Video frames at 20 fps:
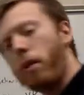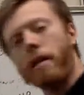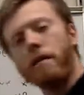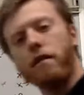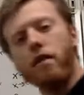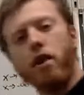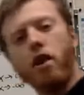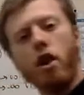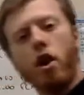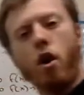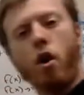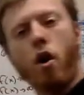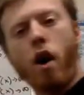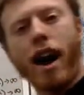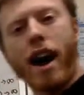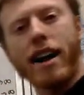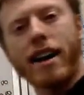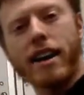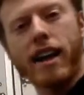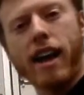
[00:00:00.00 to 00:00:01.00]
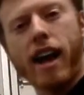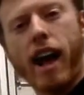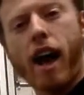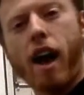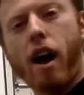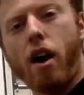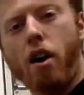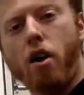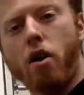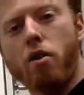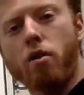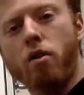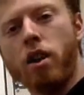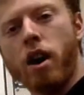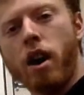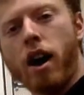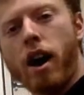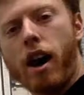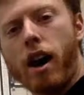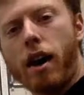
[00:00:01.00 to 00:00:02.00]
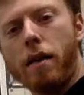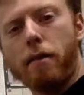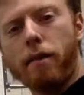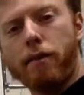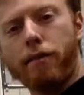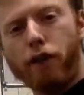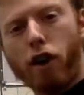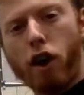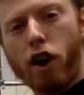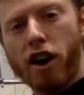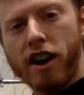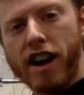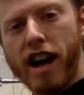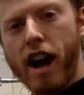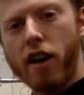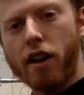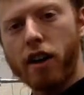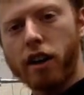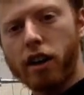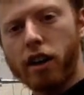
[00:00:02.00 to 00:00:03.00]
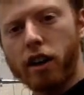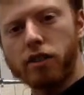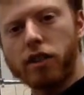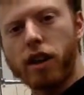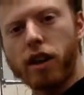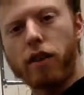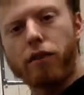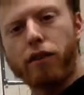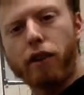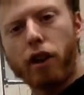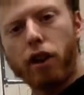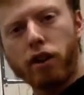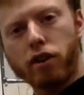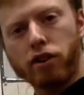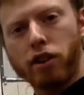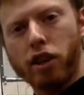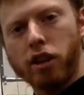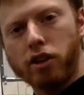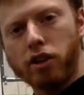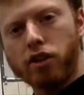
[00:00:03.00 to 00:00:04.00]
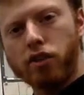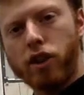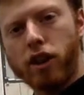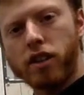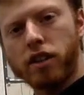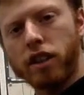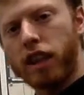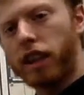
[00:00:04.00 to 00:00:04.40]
we have no idea how far down it goes, how far it's stretched